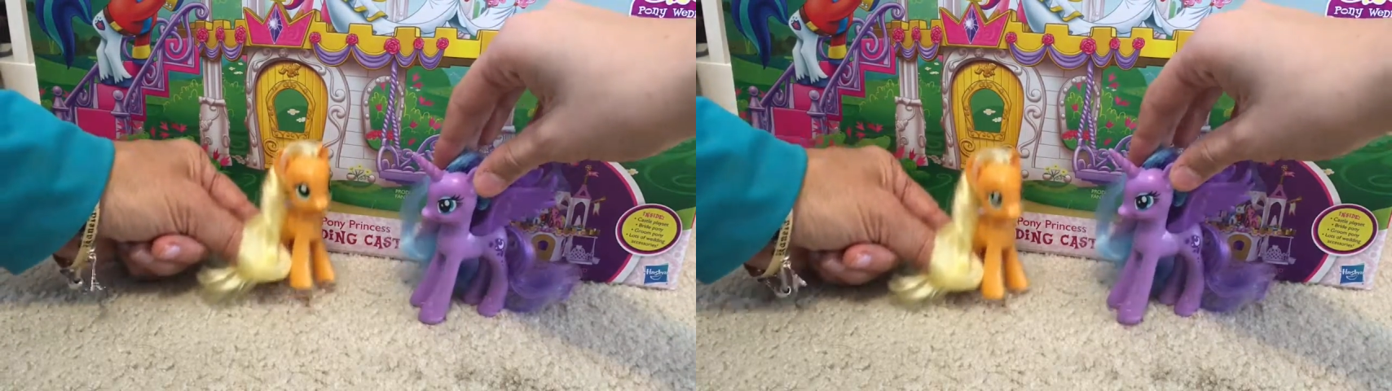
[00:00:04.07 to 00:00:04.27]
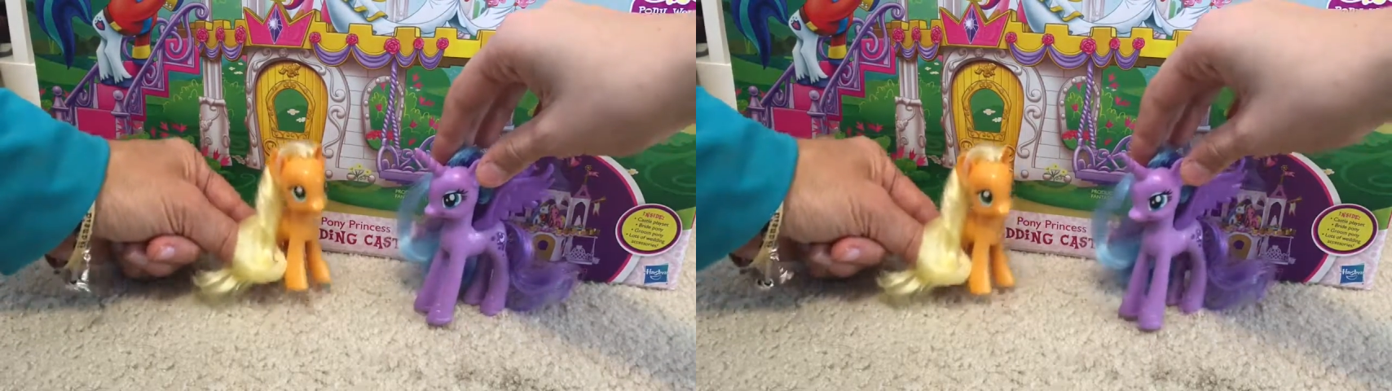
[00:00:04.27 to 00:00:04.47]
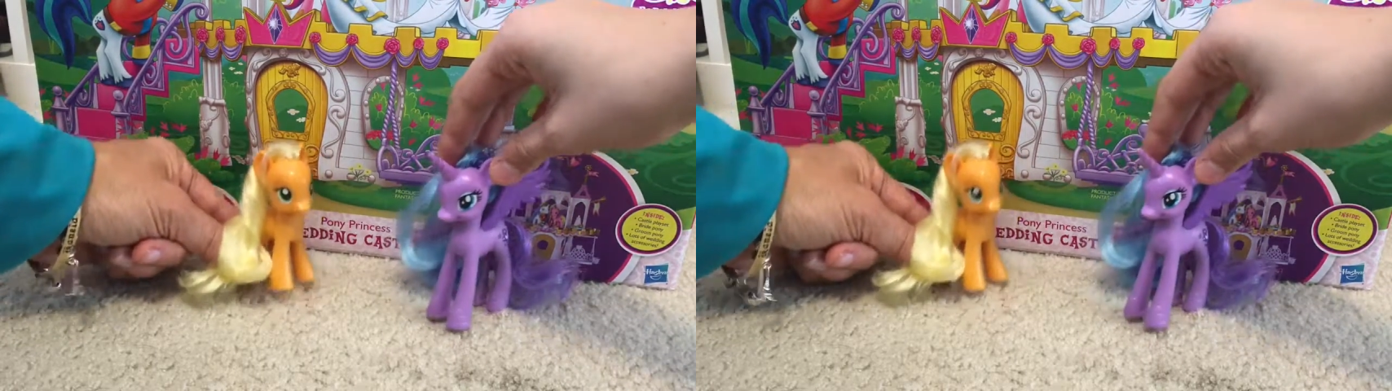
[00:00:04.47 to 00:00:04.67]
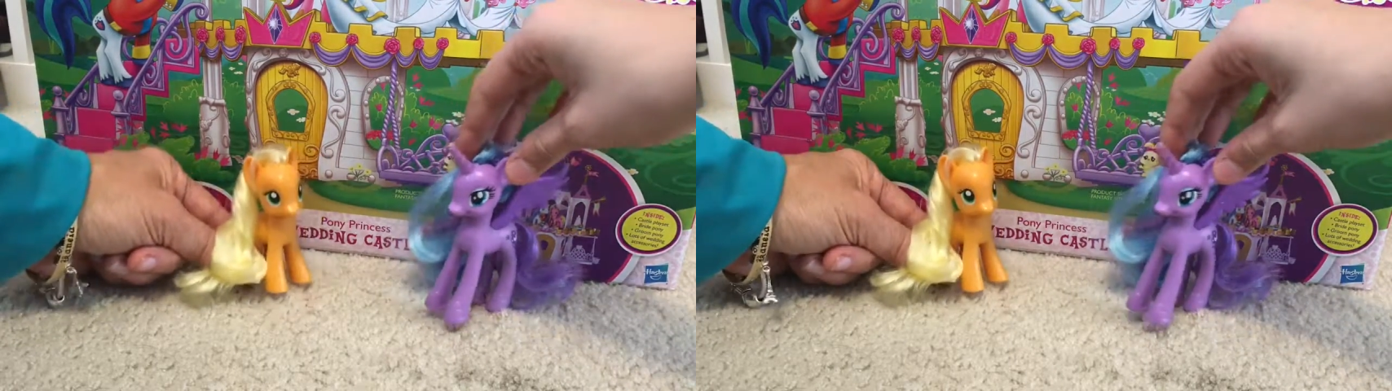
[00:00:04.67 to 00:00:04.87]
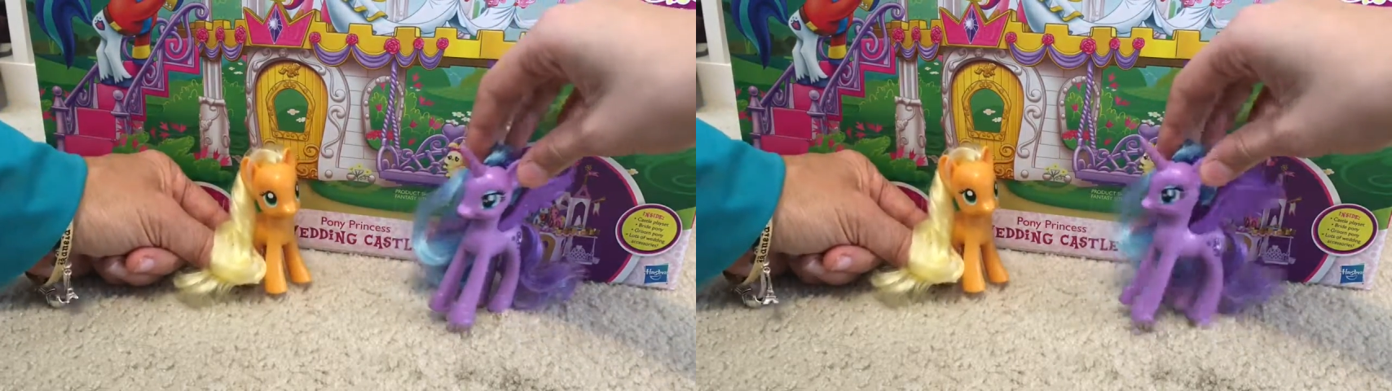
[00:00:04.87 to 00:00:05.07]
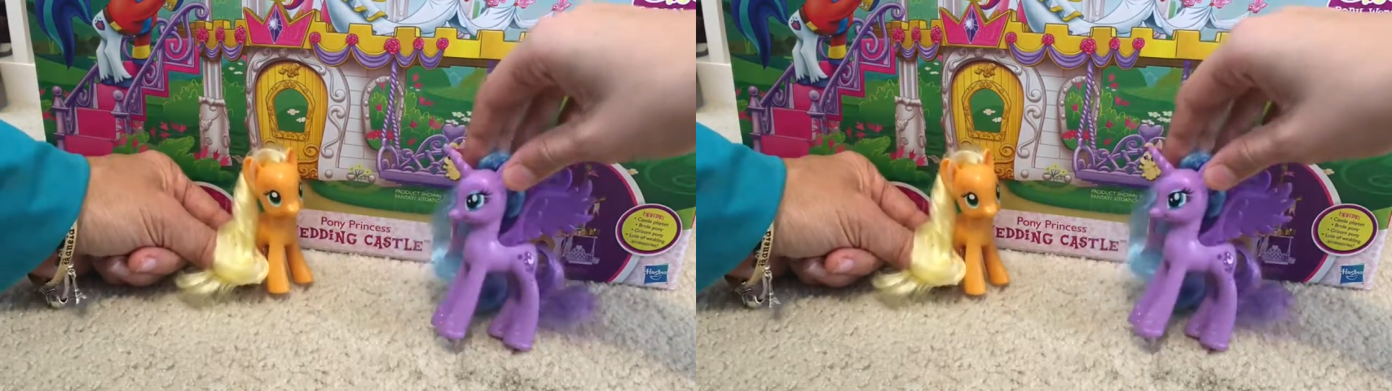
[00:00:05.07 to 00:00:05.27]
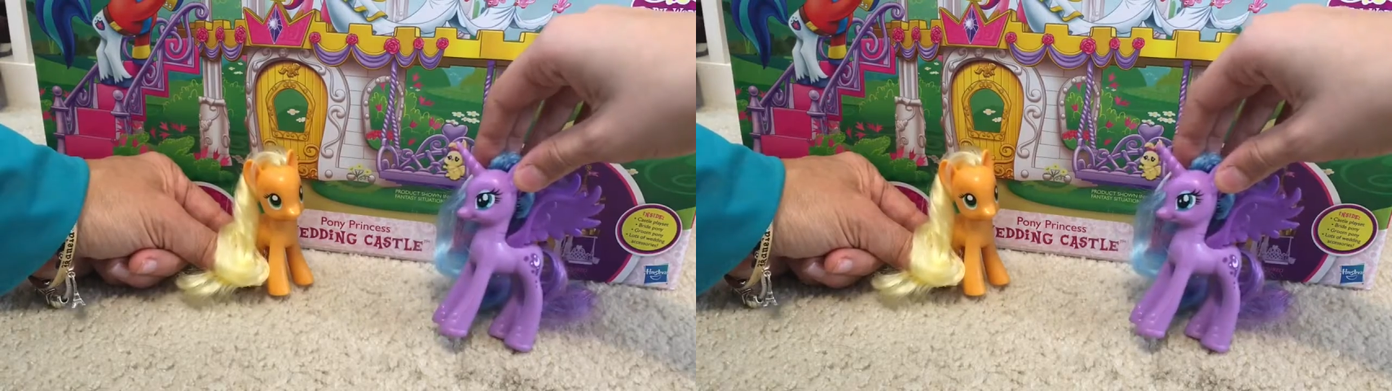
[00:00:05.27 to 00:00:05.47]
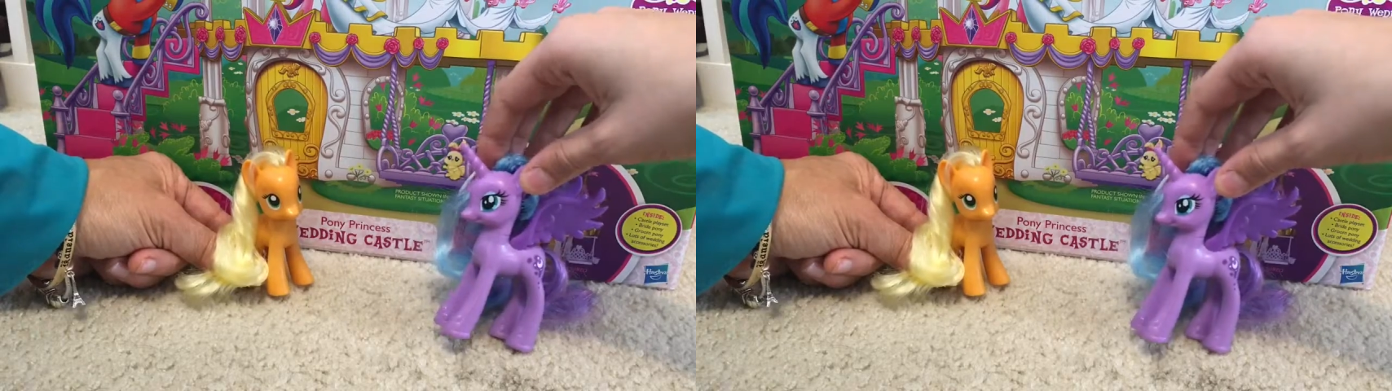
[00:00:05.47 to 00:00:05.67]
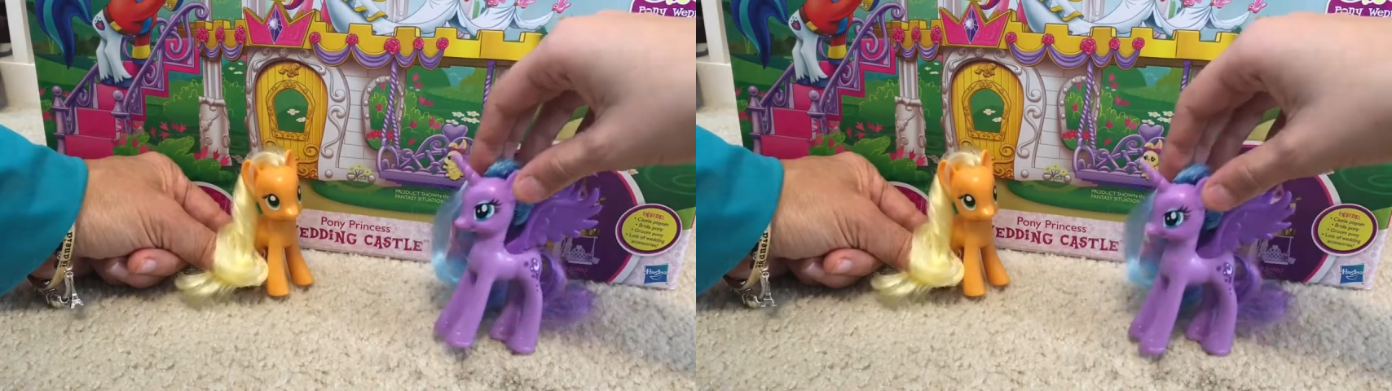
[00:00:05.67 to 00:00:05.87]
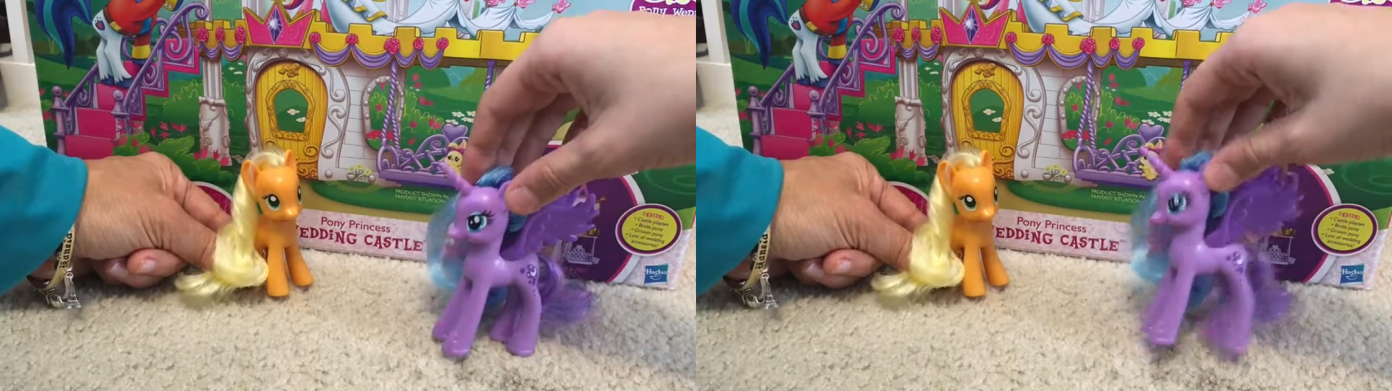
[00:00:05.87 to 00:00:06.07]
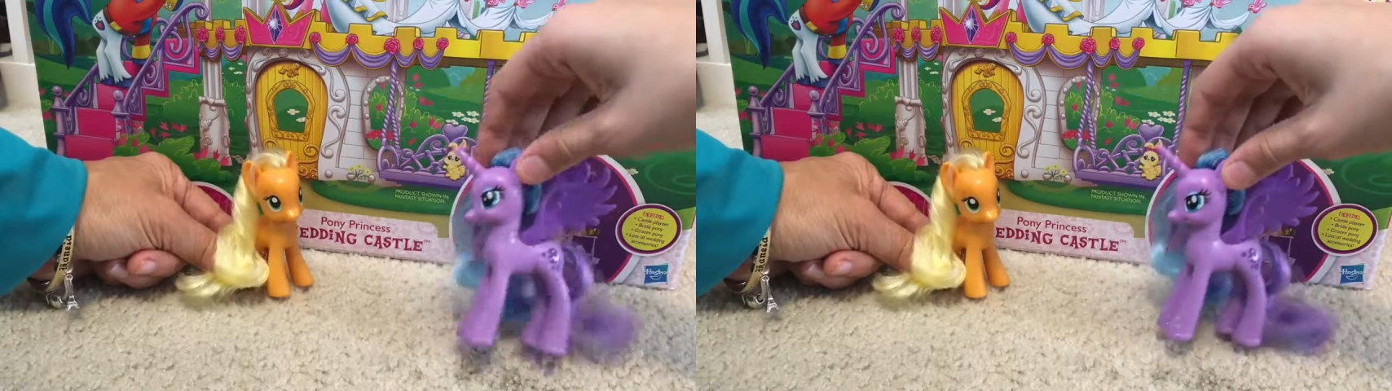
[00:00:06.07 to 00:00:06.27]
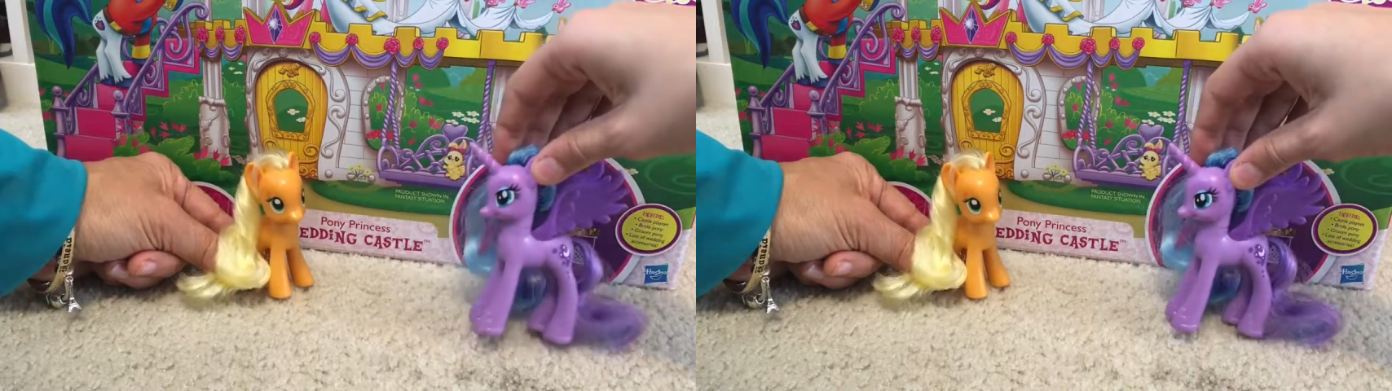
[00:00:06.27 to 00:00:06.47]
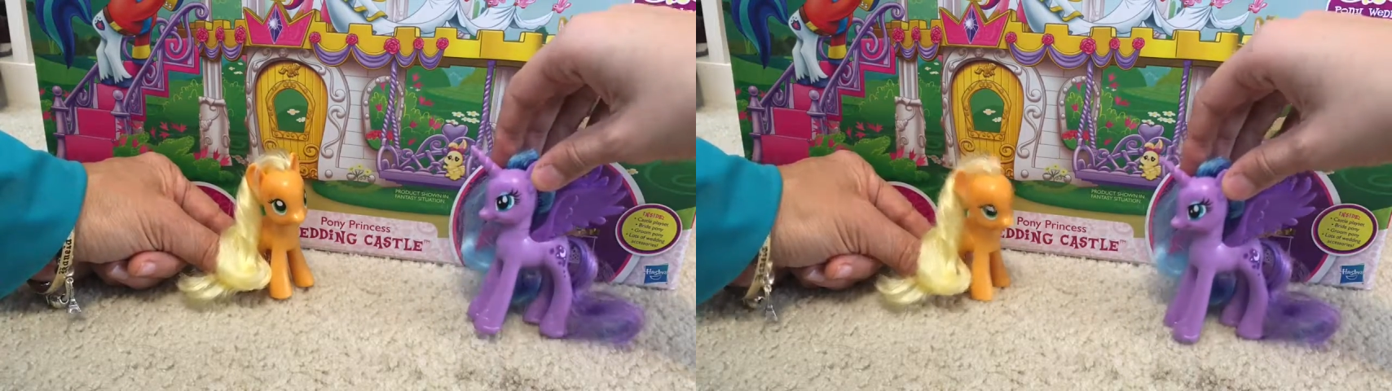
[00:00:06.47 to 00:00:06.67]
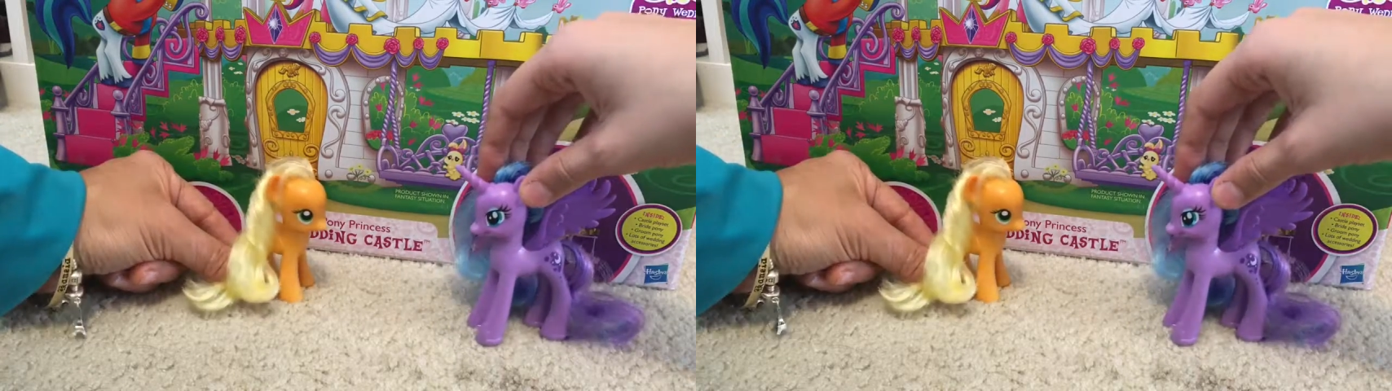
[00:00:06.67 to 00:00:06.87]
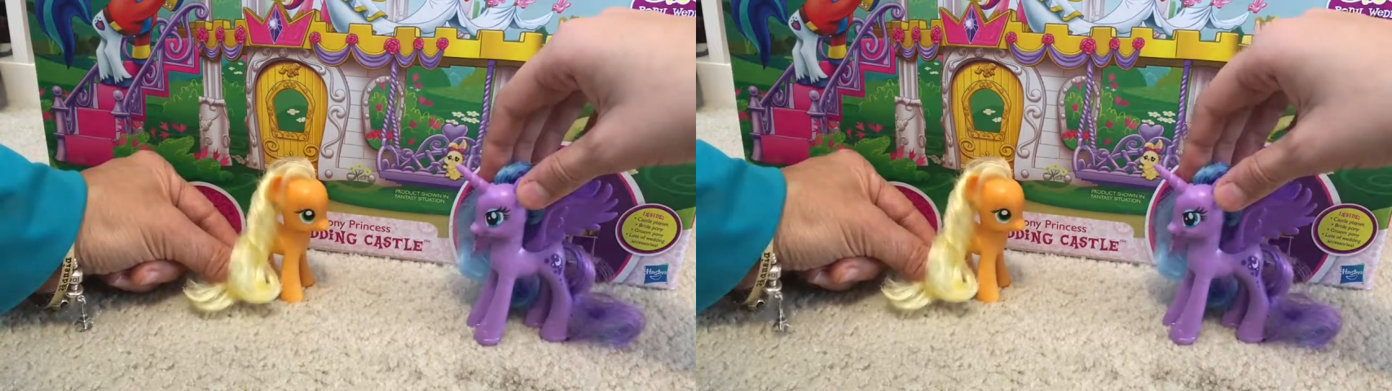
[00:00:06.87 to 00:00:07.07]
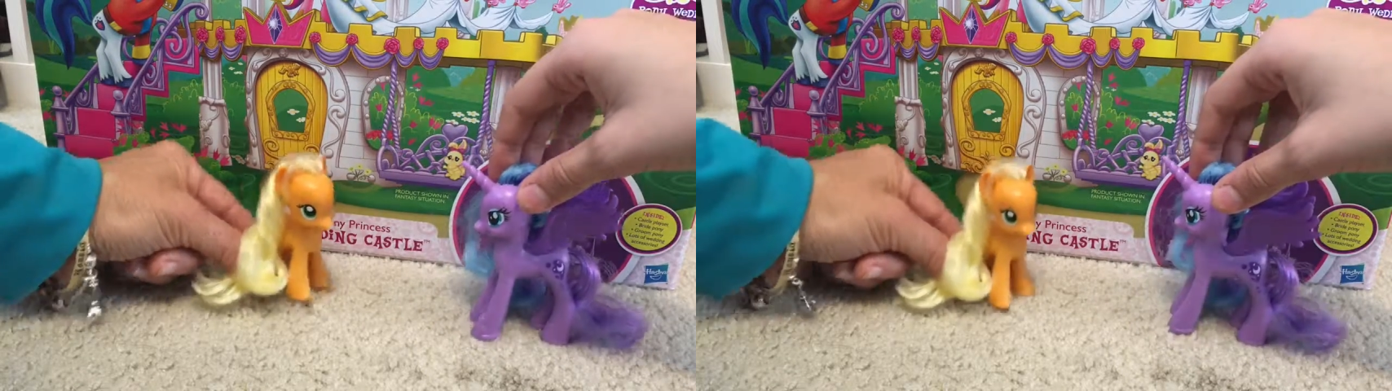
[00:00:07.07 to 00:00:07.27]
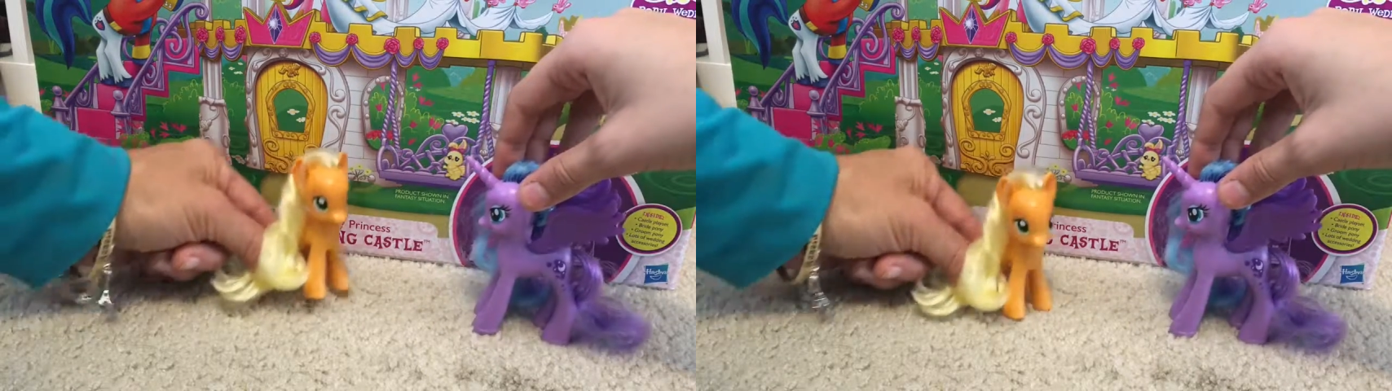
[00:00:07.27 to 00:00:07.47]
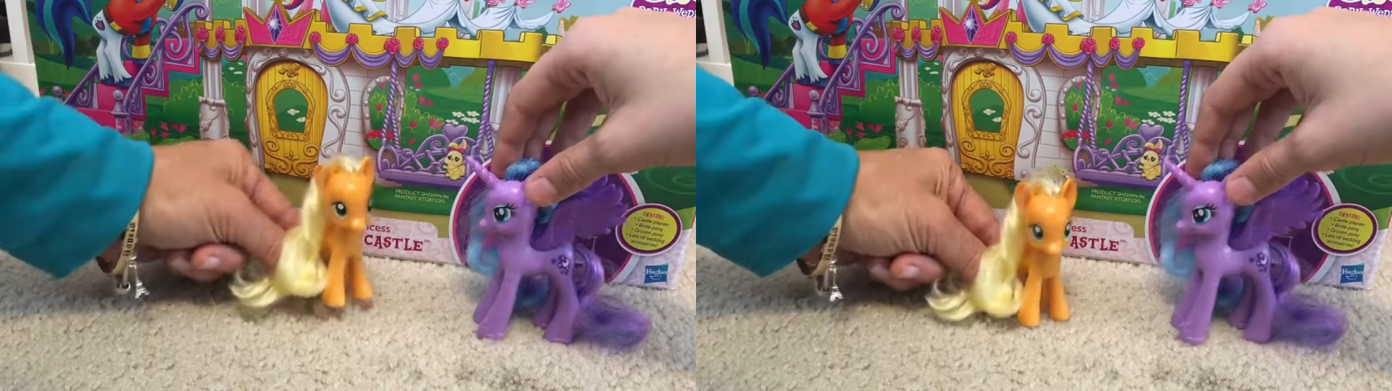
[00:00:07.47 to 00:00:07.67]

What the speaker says: No face is visible, so there are no lips to read.